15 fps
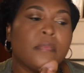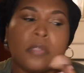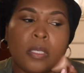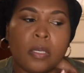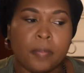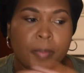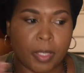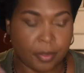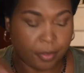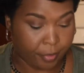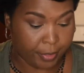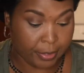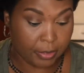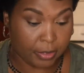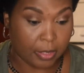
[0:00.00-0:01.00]
I'm getting
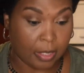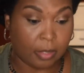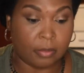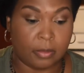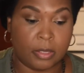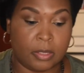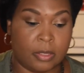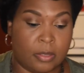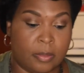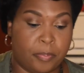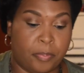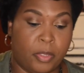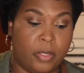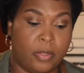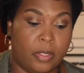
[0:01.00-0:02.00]
crazy now. Let's
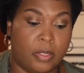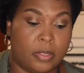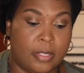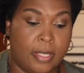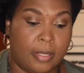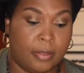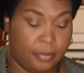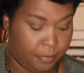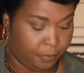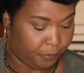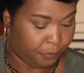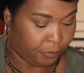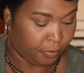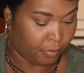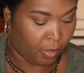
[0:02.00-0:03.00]
put this down.
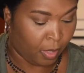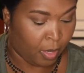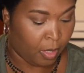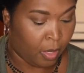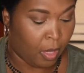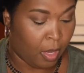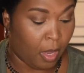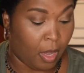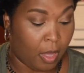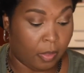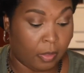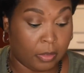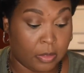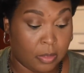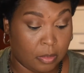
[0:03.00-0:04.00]
And
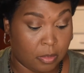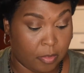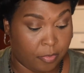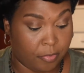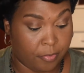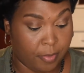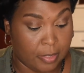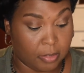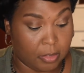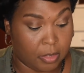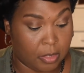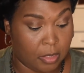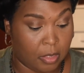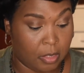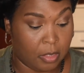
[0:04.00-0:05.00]
this is the
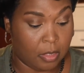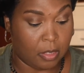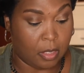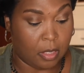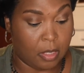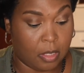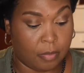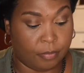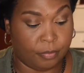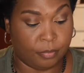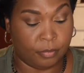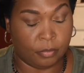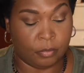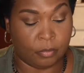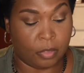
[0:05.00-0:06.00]
Fenty
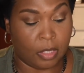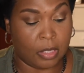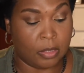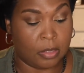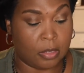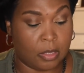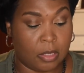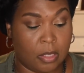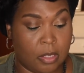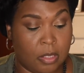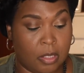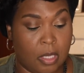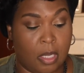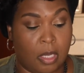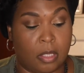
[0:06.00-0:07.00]
bronzer
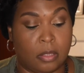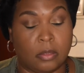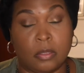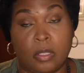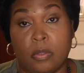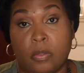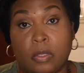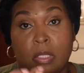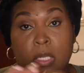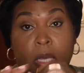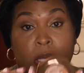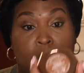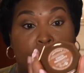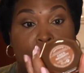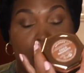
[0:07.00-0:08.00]
in
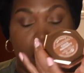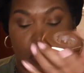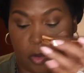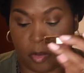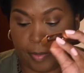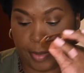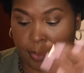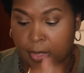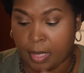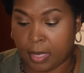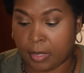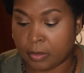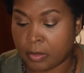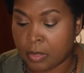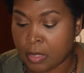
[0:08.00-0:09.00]
Coconutty. Sorry about
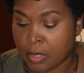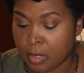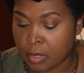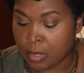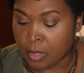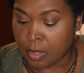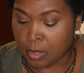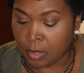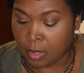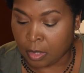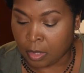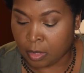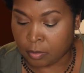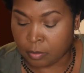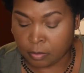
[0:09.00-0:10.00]
that.
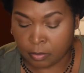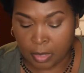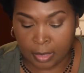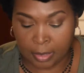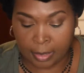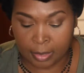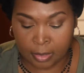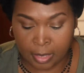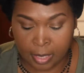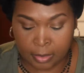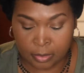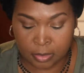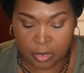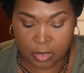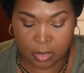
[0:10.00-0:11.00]
I like
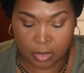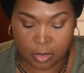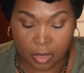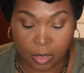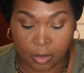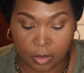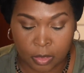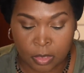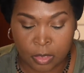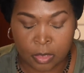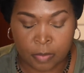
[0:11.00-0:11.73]
that color.